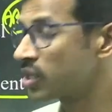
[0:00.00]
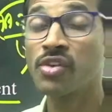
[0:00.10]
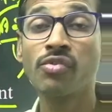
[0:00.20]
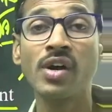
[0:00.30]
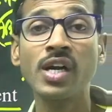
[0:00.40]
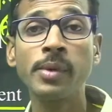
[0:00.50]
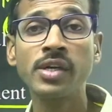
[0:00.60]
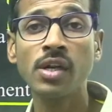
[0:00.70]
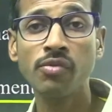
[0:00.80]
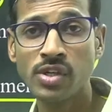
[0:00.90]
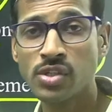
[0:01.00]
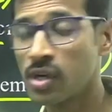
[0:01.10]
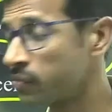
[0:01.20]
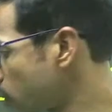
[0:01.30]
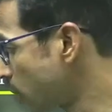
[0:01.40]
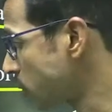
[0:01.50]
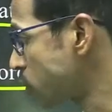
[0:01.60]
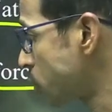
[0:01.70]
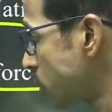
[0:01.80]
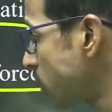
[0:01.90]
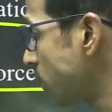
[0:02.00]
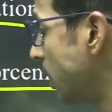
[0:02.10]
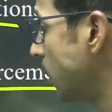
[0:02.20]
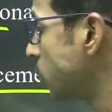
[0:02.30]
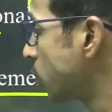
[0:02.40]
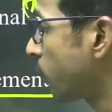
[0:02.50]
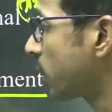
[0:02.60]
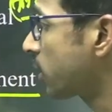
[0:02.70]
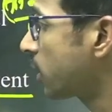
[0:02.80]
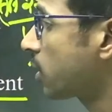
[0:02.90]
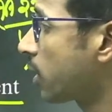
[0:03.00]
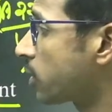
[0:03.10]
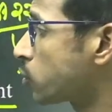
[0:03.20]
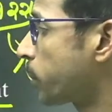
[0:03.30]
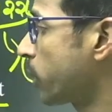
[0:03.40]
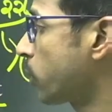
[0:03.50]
and fundamental feature of the Constitution. So for that, Supreme